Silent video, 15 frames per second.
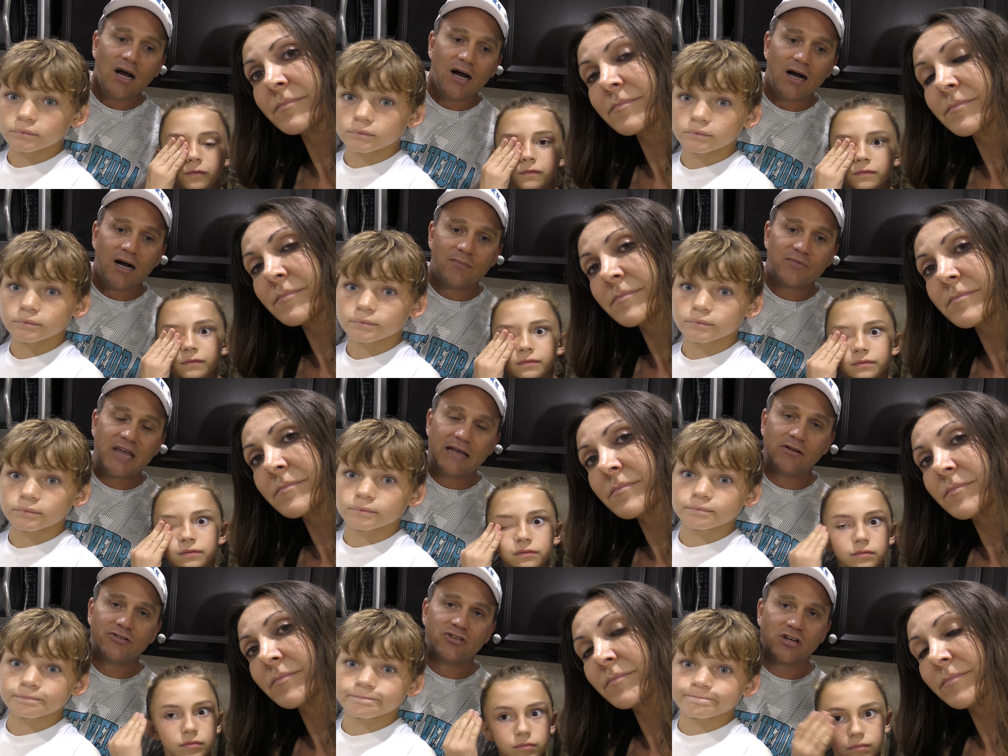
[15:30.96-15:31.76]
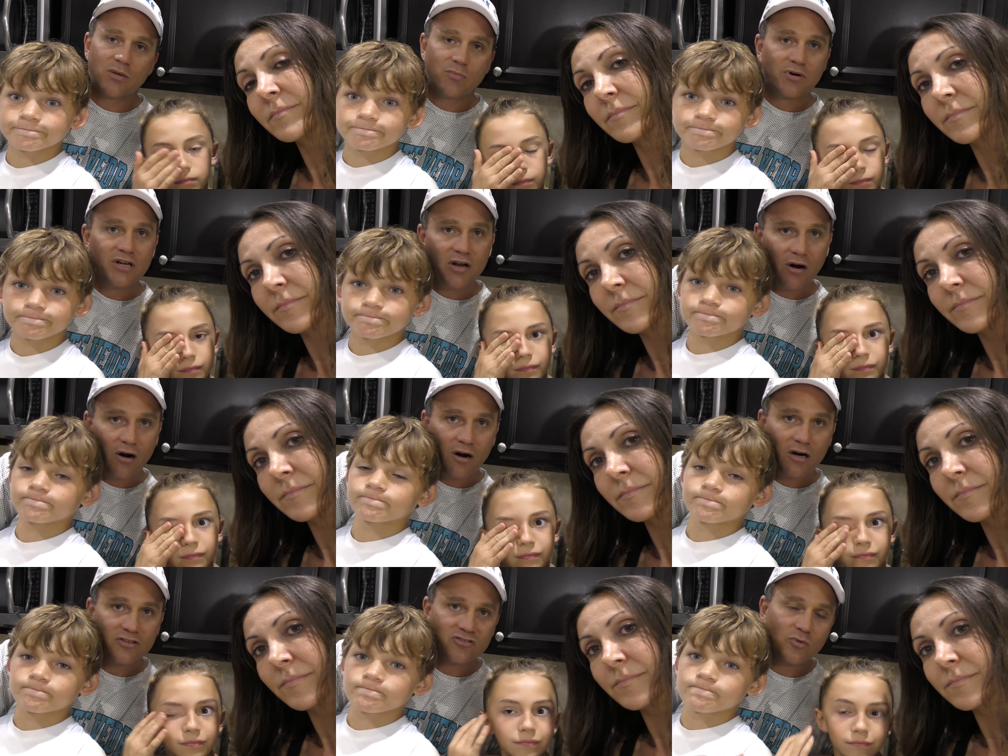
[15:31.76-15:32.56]
Speaker 1: um, Kayla took it pretty
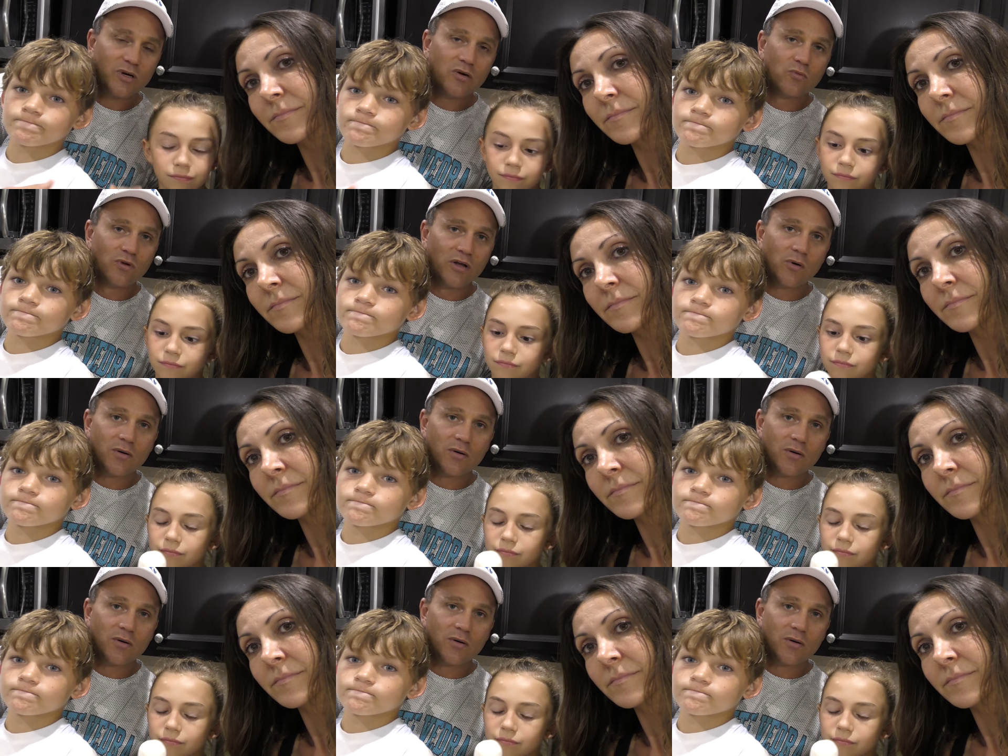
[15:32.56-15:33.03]
hard, so we didn't really